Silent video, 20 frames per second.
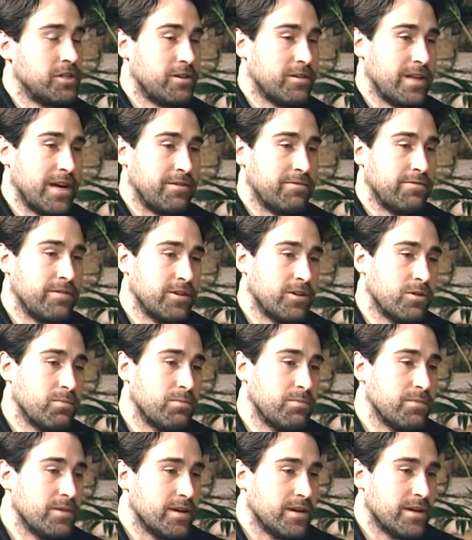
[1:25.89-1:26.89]
on that
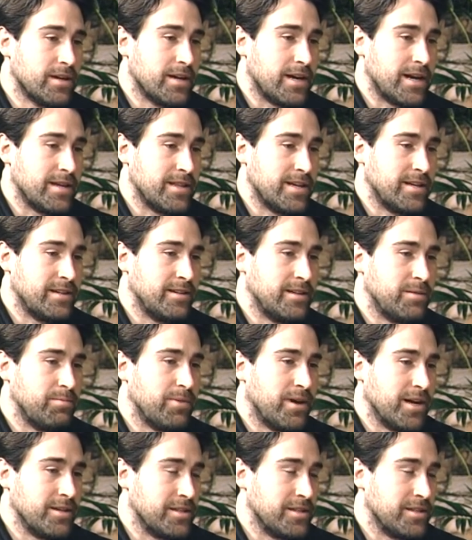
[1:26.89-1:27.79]
film. I then did behind